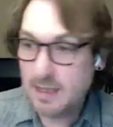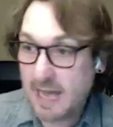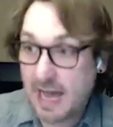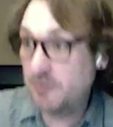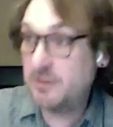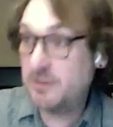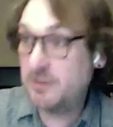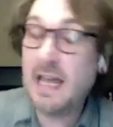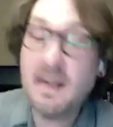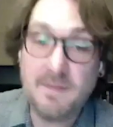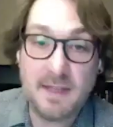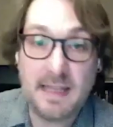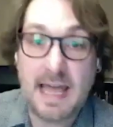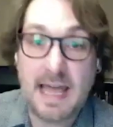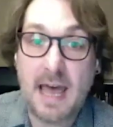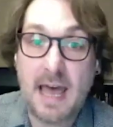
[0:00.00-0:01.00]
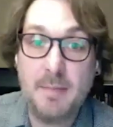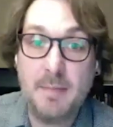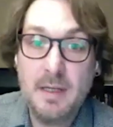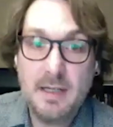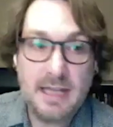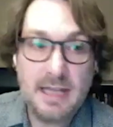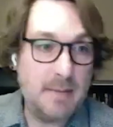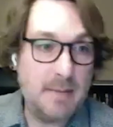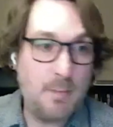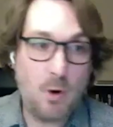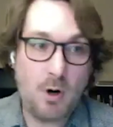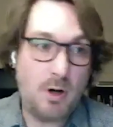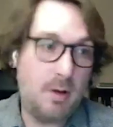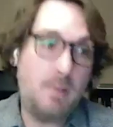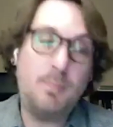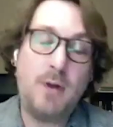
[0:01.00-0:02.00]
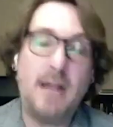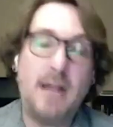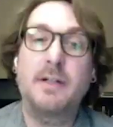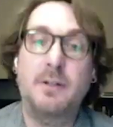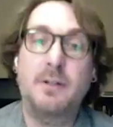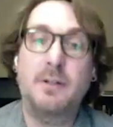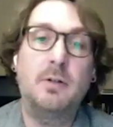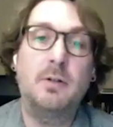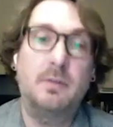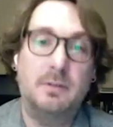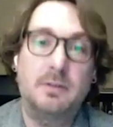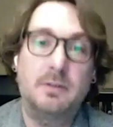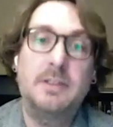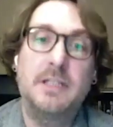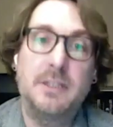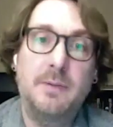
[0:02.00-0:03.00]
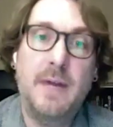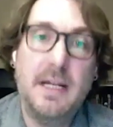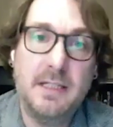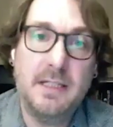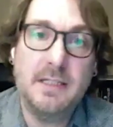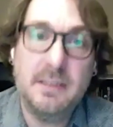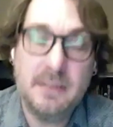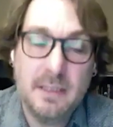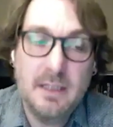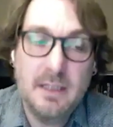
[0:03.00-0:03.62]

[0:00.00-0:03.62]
outside of the lab in more practical situations.